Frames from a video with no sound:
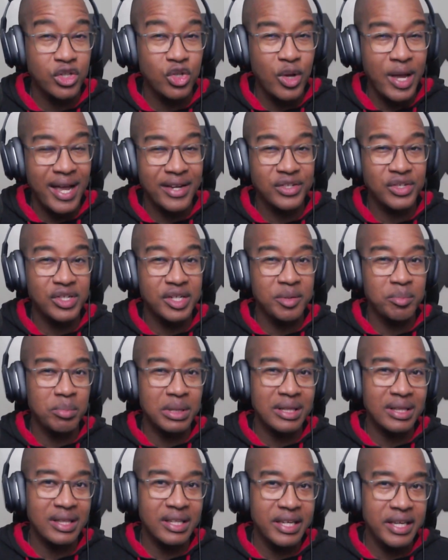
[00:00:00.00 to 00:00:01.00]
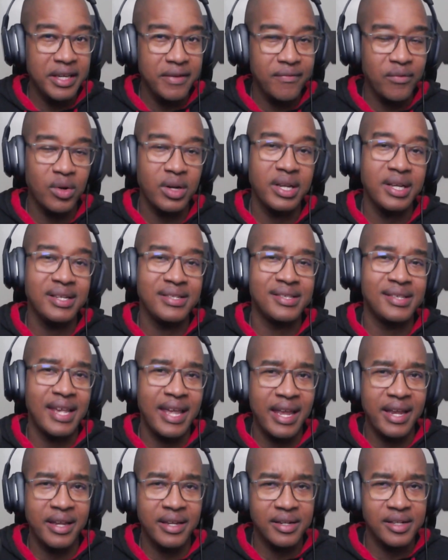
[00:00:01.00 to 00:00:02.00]
do you actually believe what he's
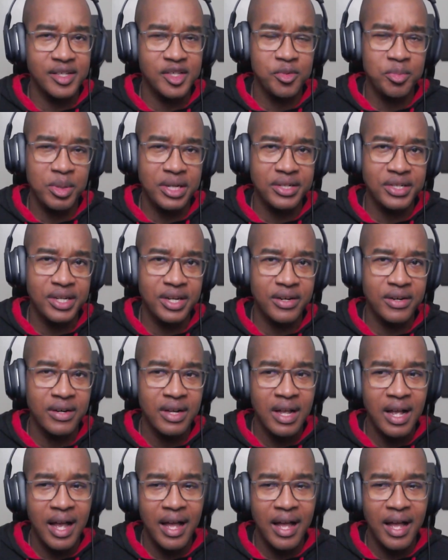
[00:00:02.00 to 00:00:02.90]
saying in this speech here?